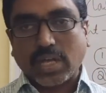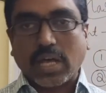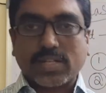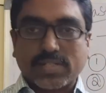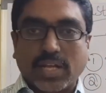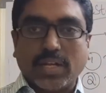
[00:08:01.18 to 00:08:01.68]

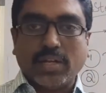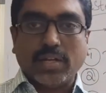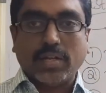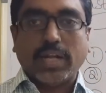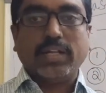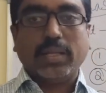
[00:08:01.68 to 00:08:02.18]
or son
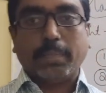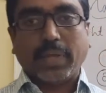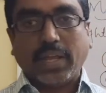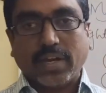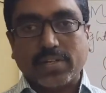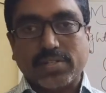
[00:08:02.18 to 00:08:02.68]
and the
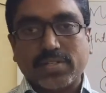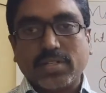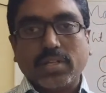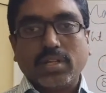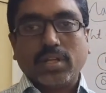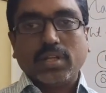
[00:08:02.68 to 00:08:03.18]
parents,
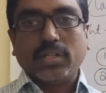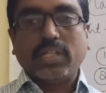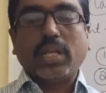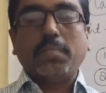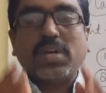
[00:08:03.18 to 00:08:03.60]
there